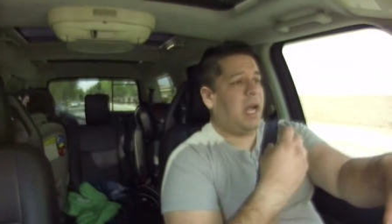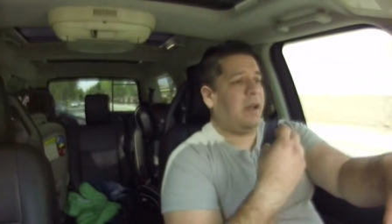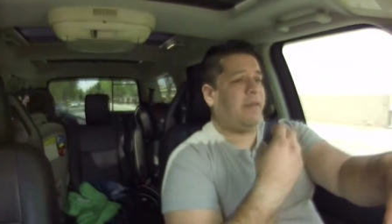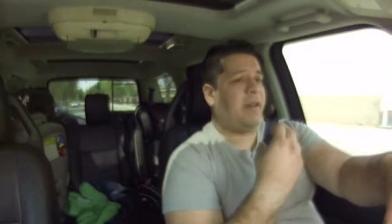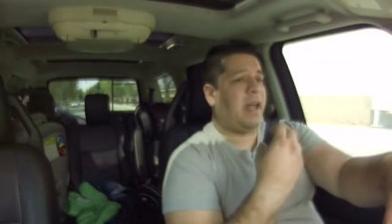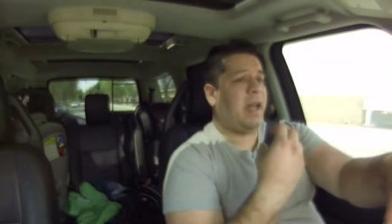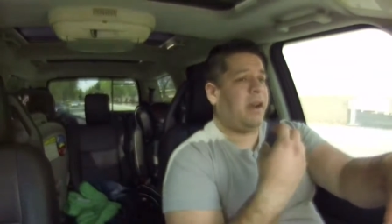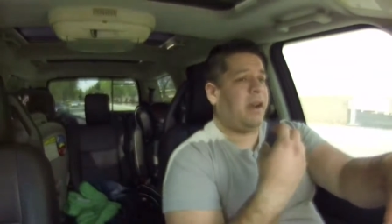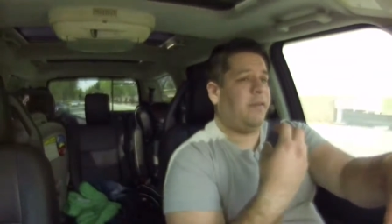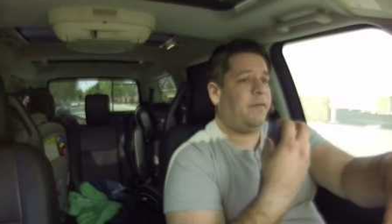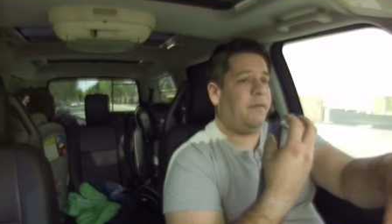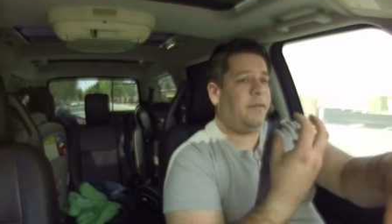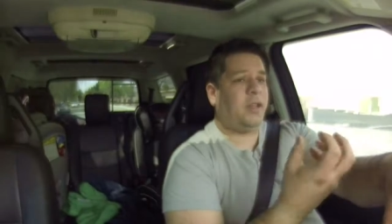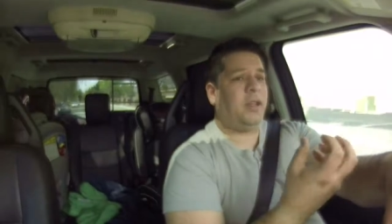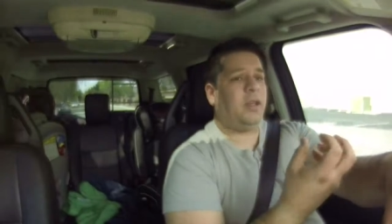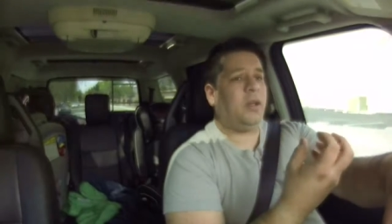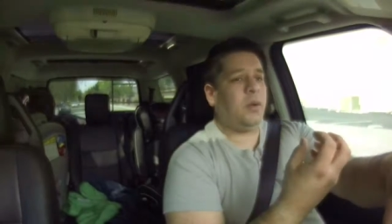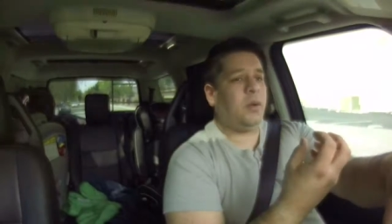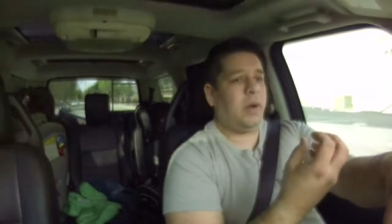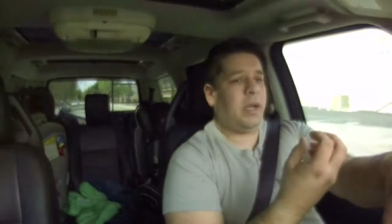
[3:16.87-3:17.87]
I've had a
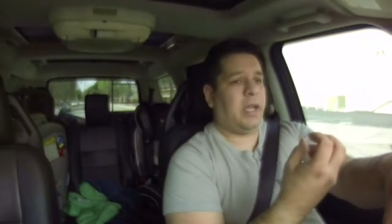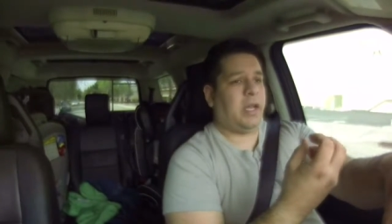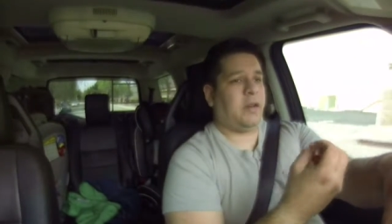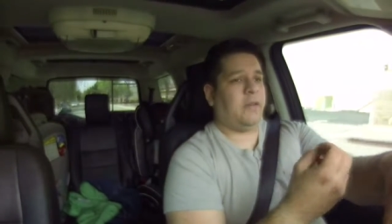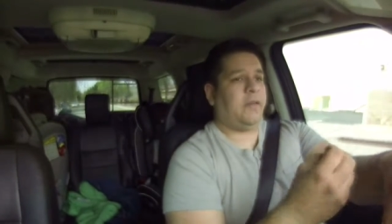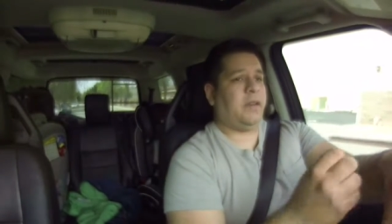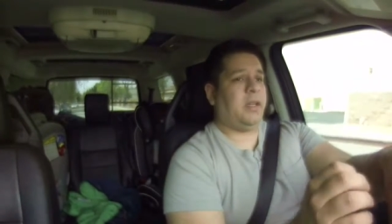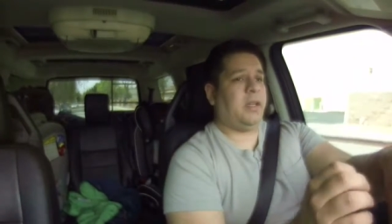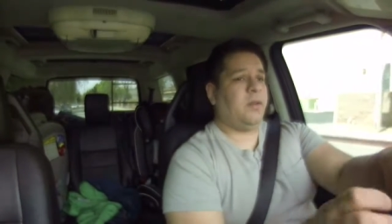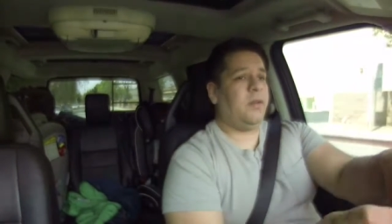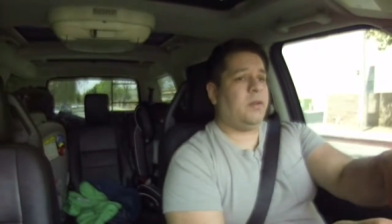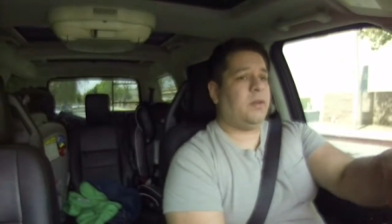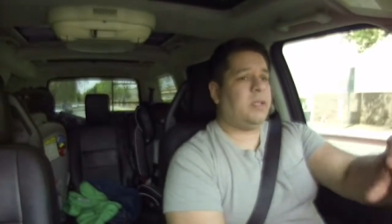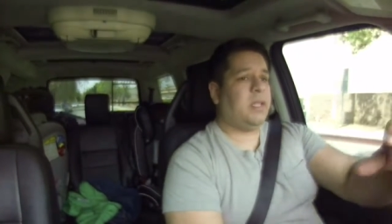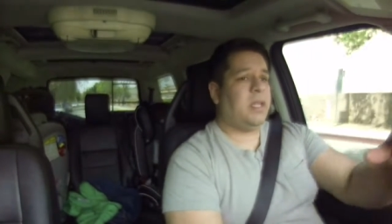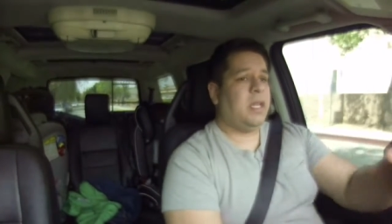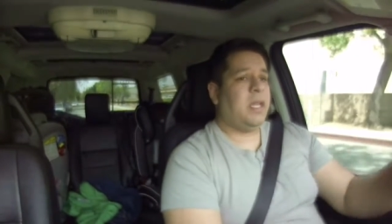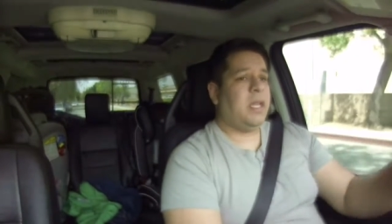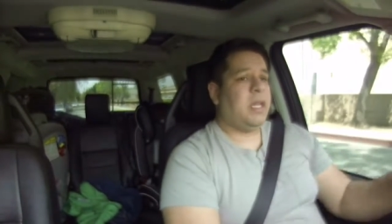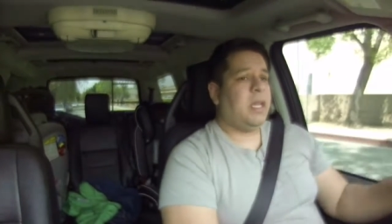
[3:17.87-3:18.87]
few
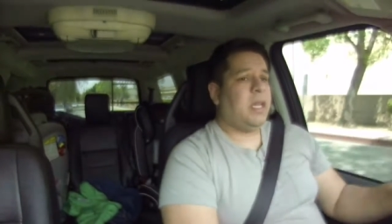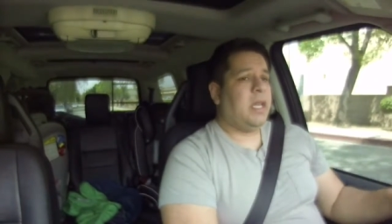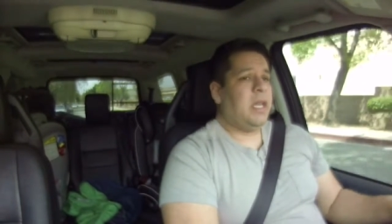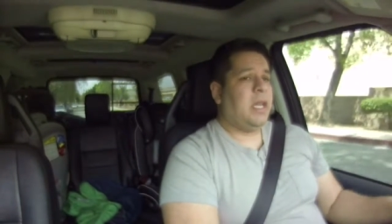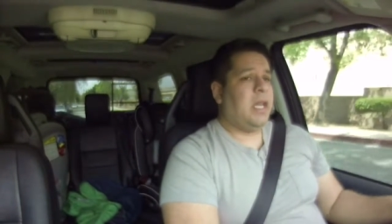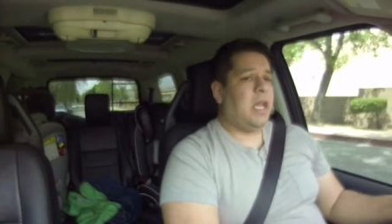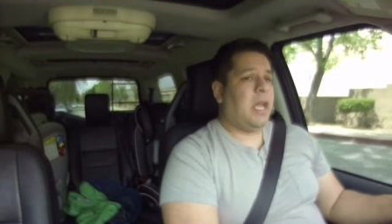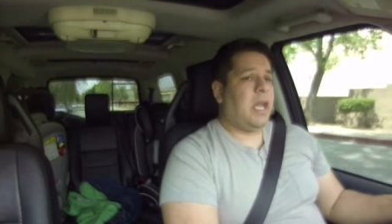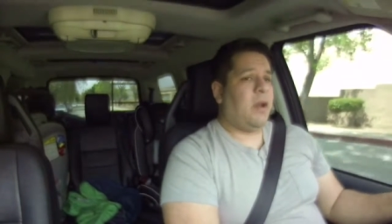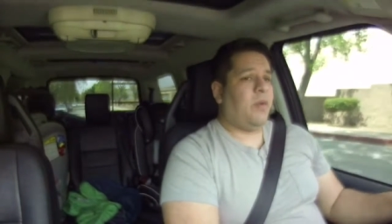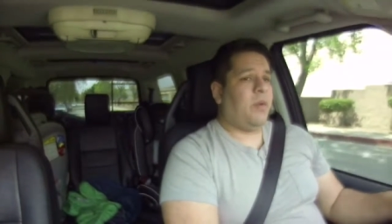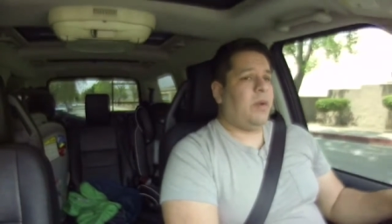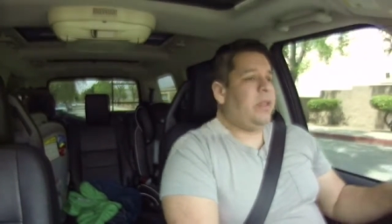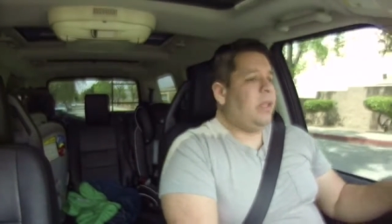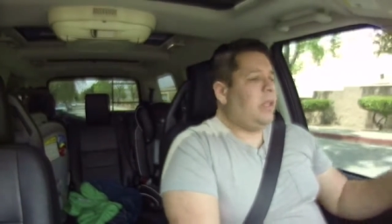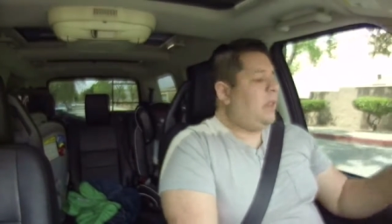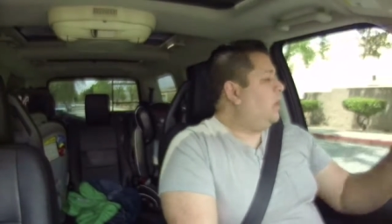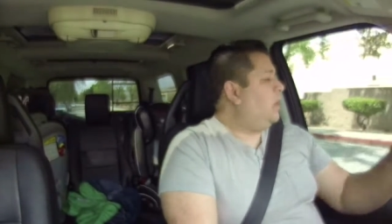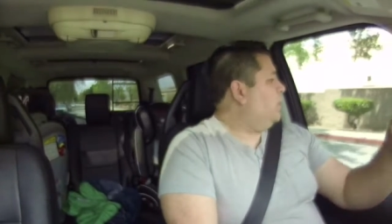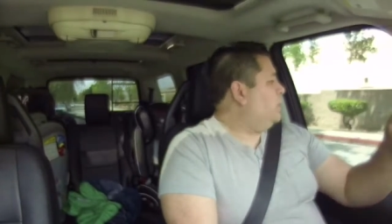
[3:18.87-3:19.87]
interviews, and
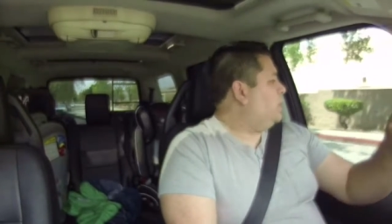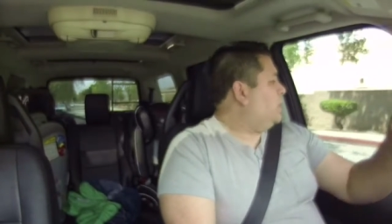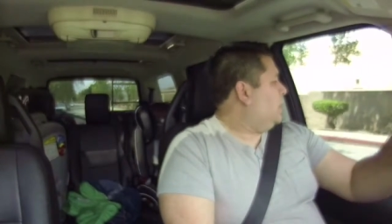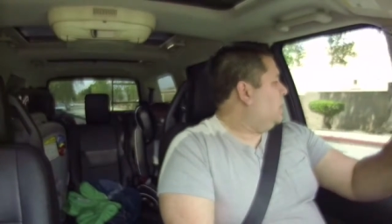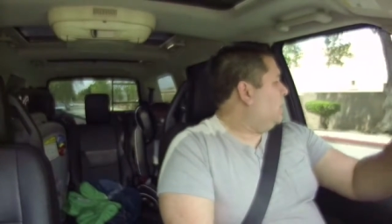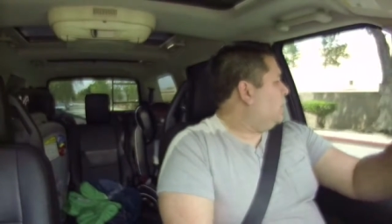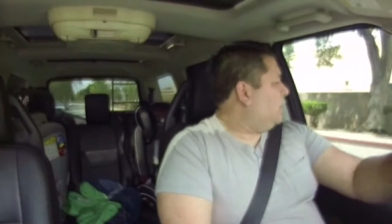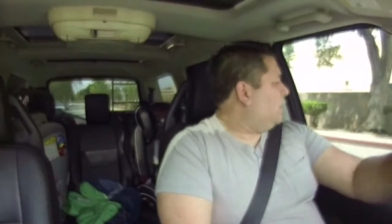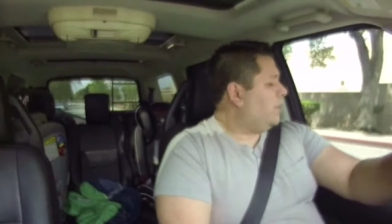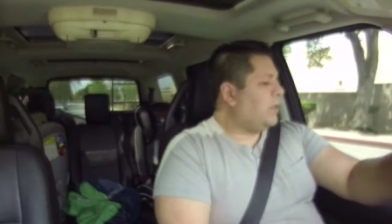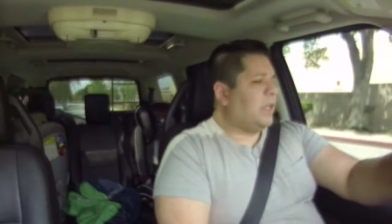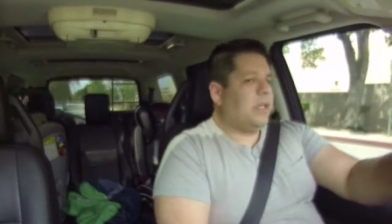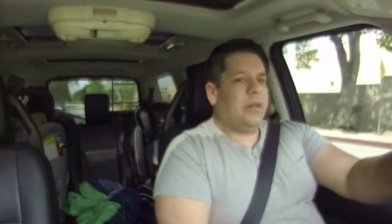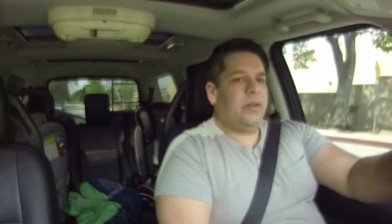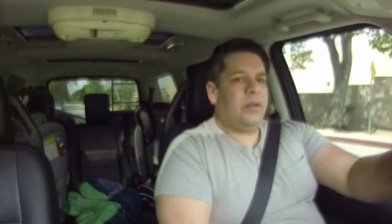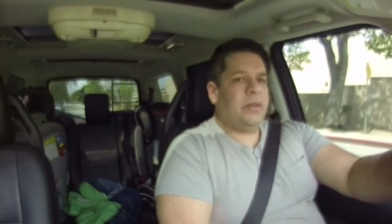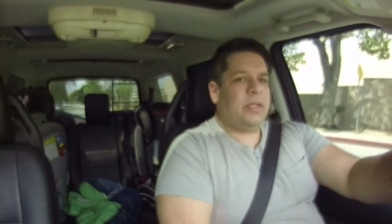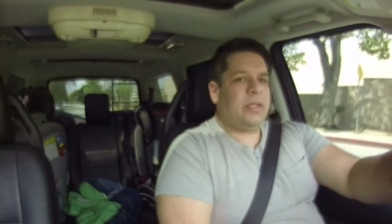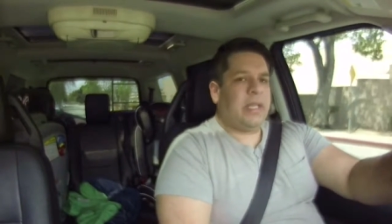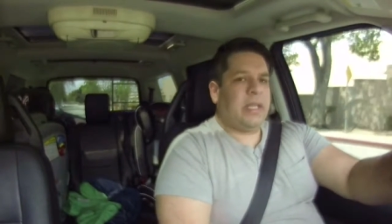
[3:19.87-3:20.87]
within those
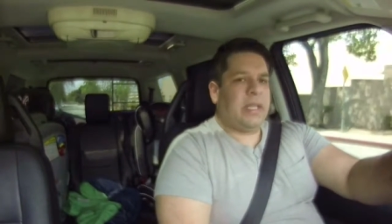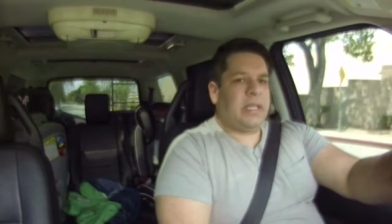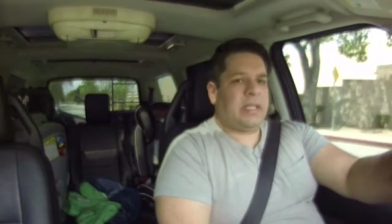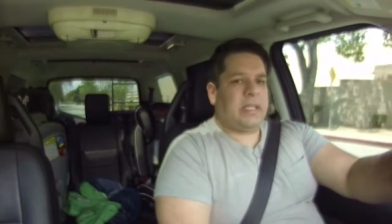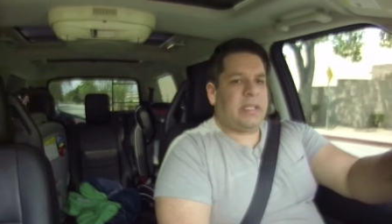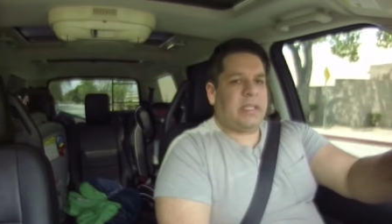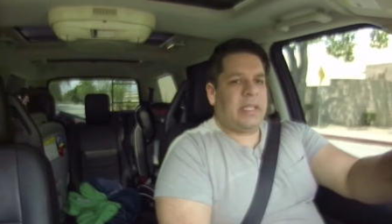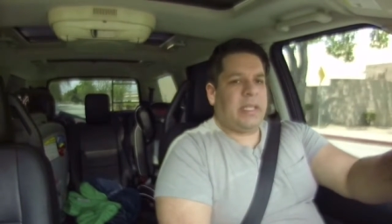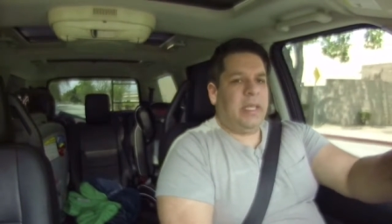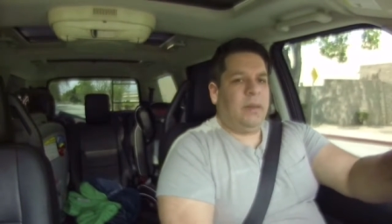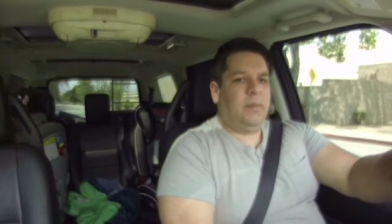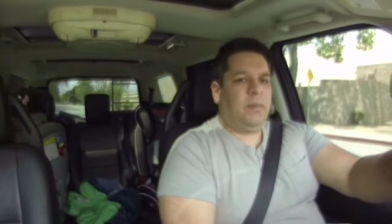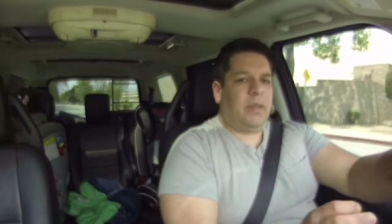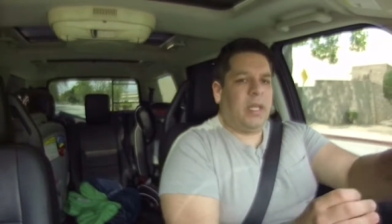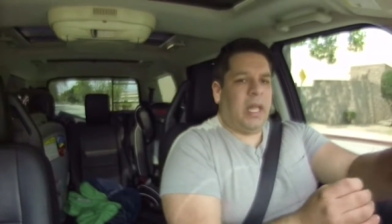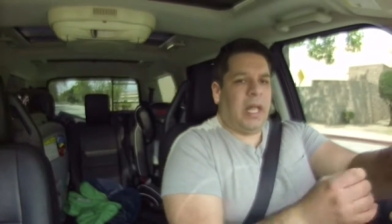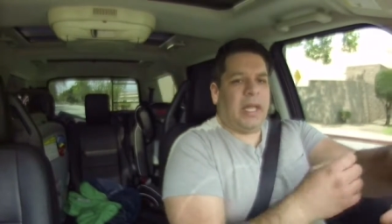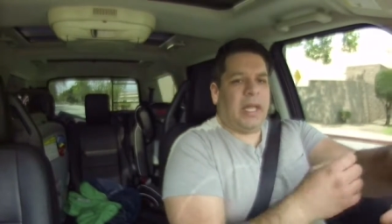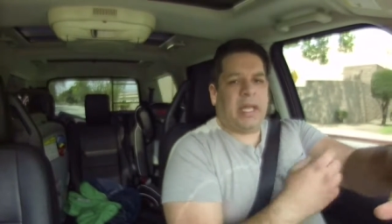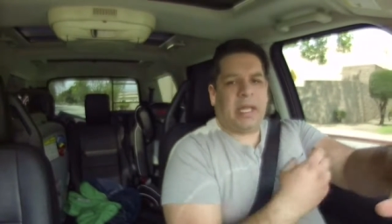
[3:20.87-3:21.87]
interviews, it
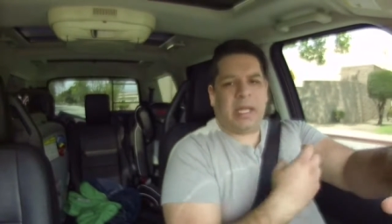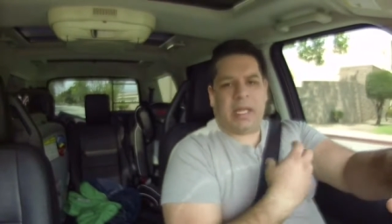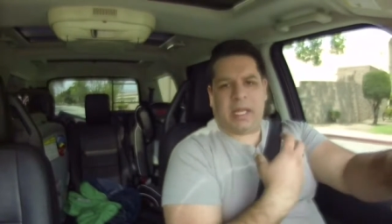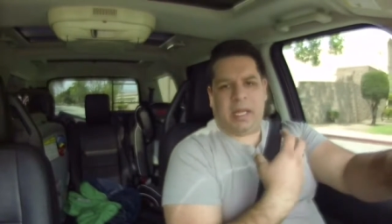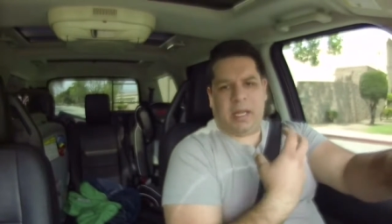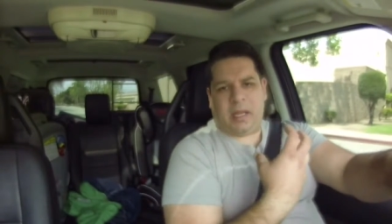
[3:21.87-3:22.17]
seemed like